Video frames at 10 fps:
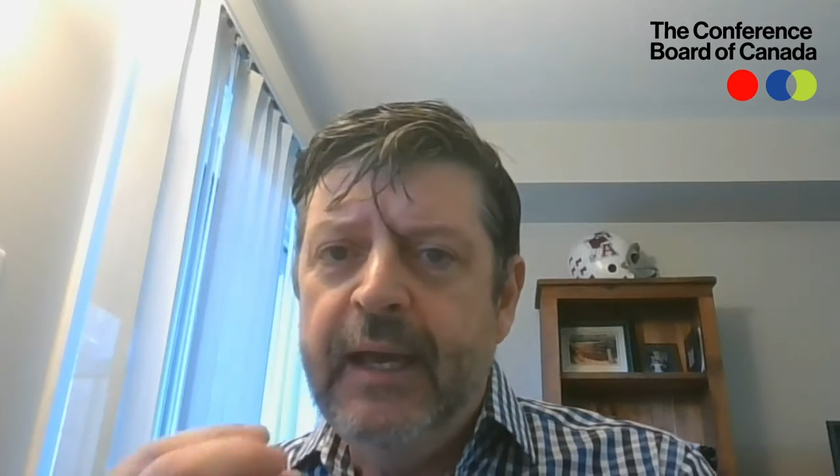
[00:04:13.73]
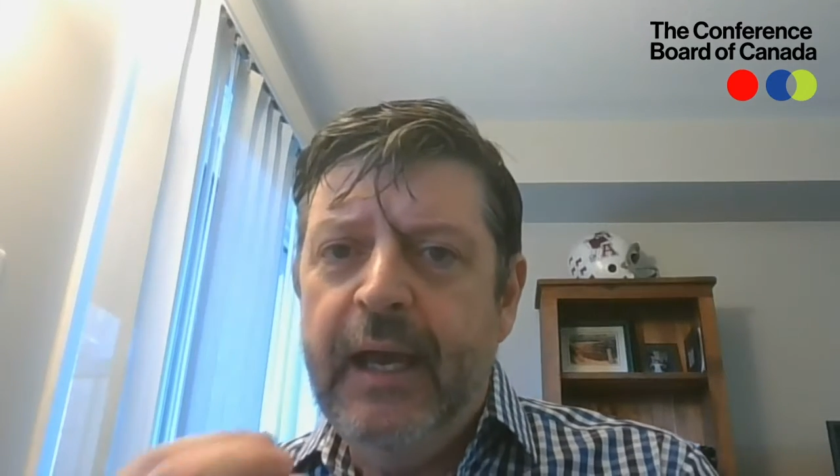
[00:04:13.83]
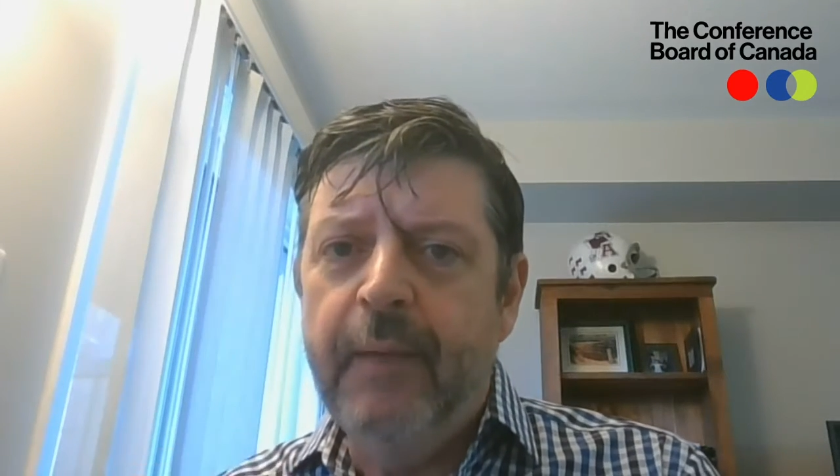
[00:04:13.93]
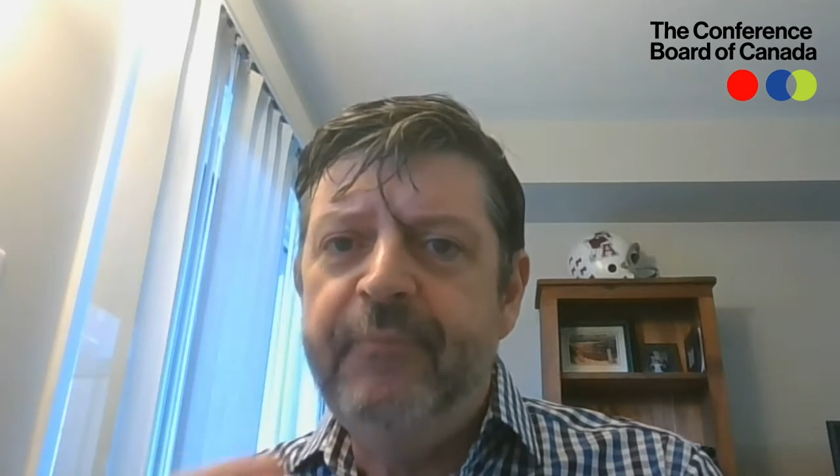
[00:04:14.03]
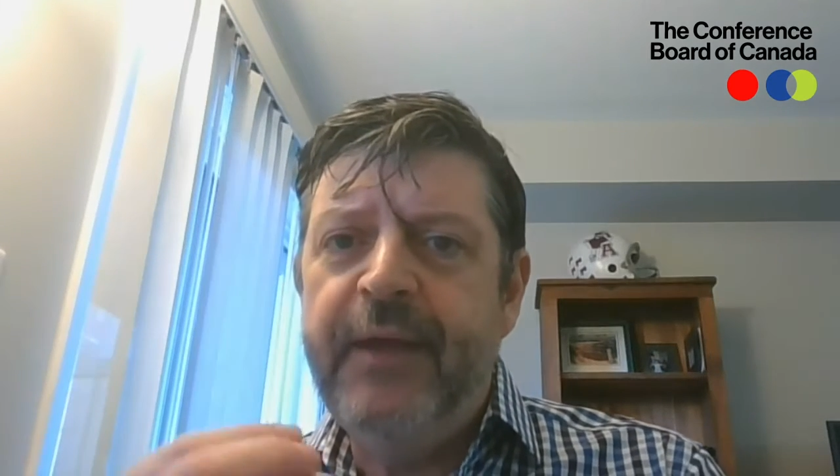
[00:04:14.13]

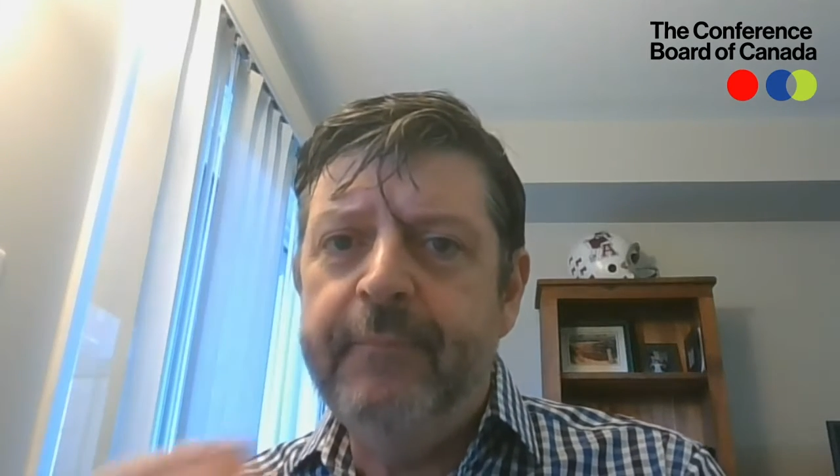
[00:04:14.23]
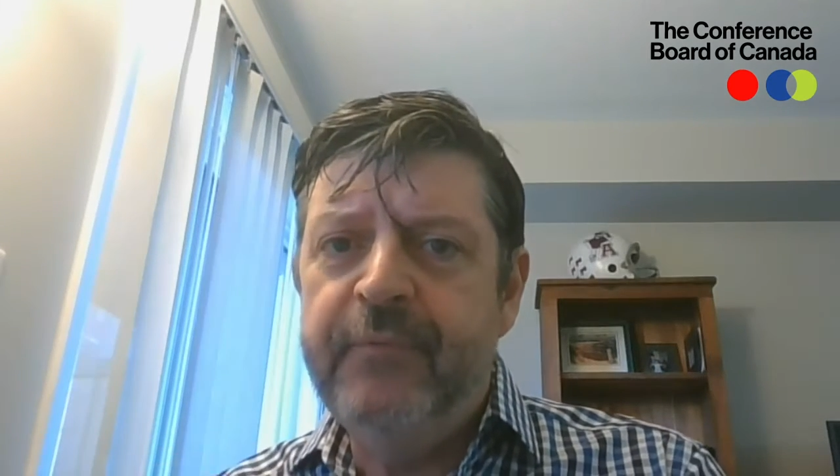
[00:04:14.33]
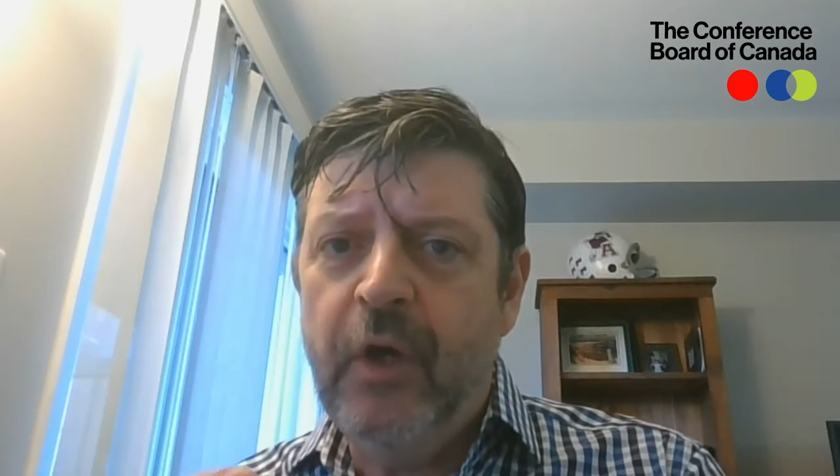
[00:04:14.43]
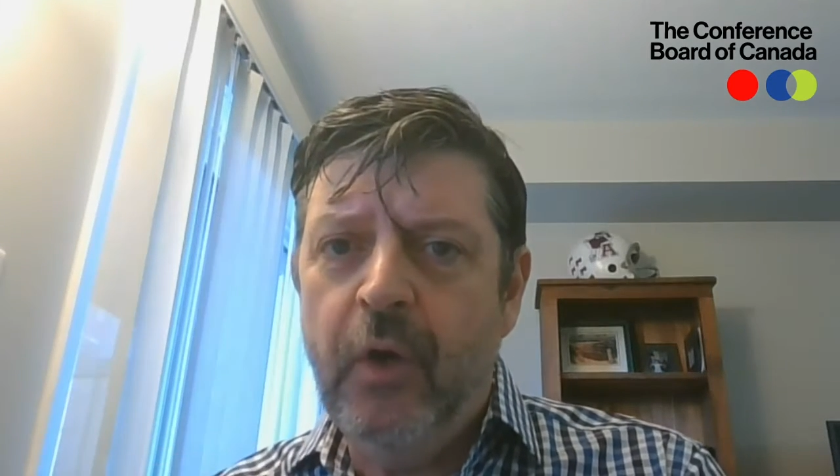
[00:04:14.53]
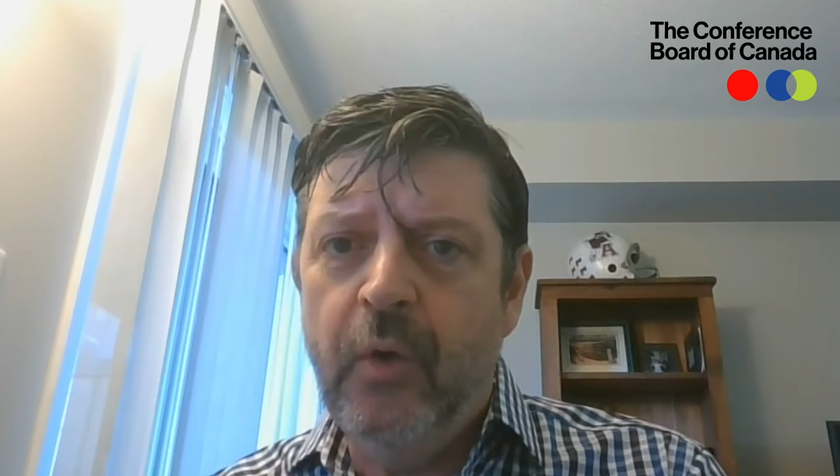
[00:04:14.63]
help them
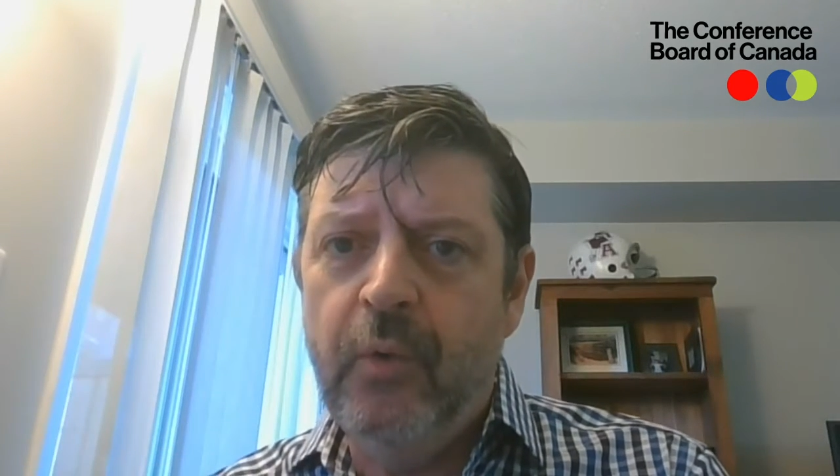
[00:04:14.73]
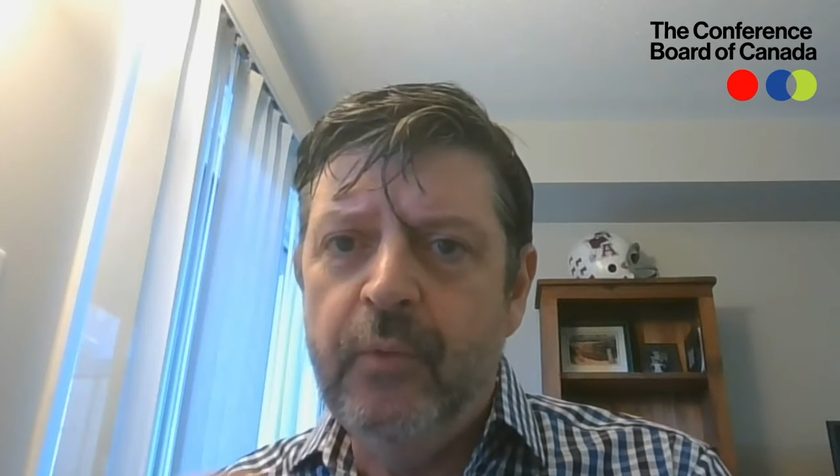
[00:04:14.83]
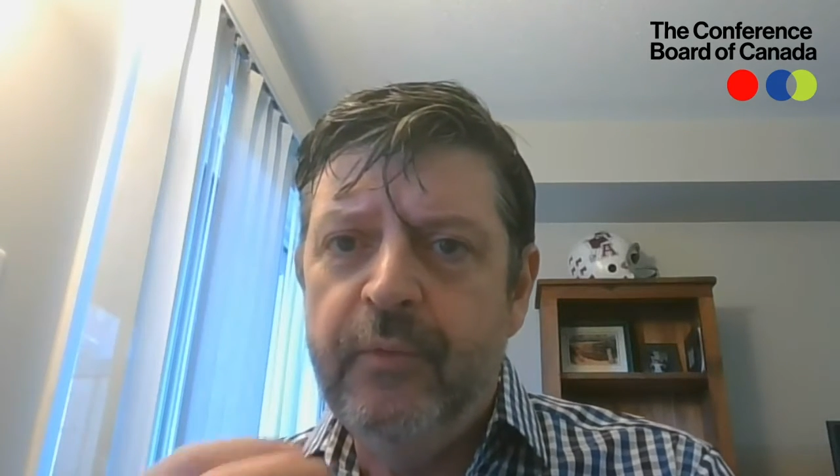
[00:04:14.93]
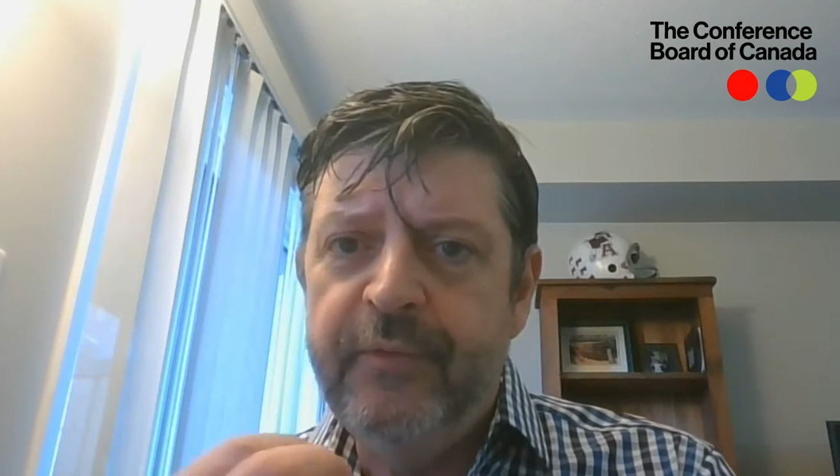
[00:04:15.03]
know